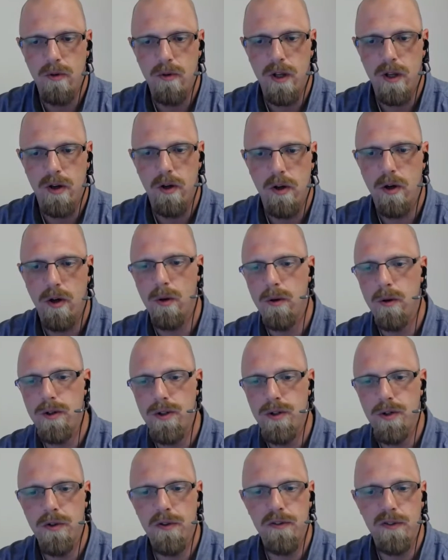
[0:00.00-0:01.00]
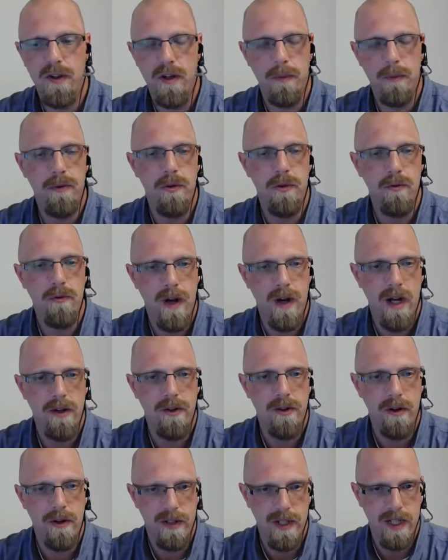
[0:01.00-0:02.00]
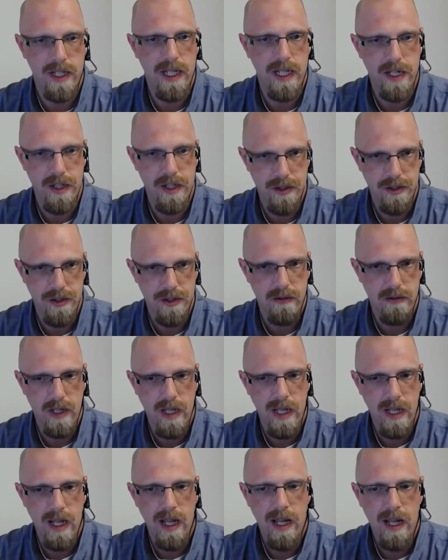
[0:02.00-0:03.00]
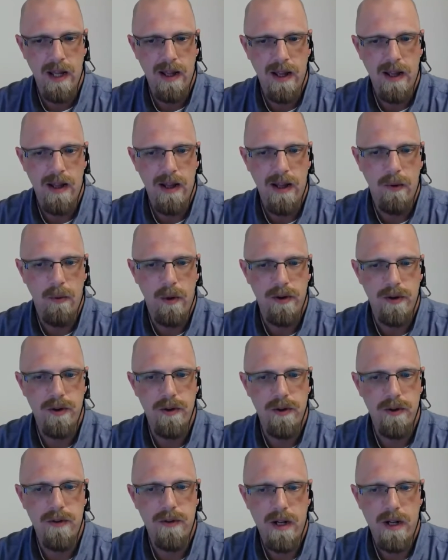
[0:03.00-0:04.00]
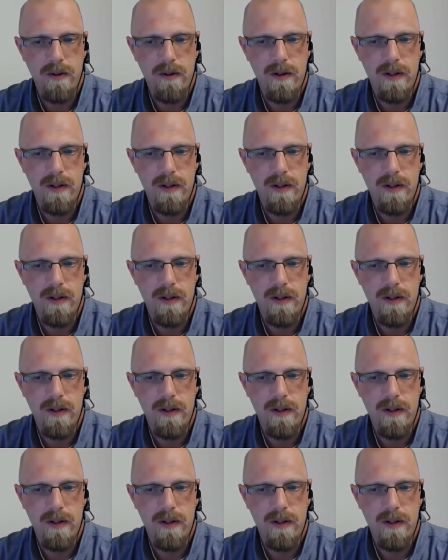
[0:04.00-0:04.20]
encourage you to set up two-factor authentication. And what two-factor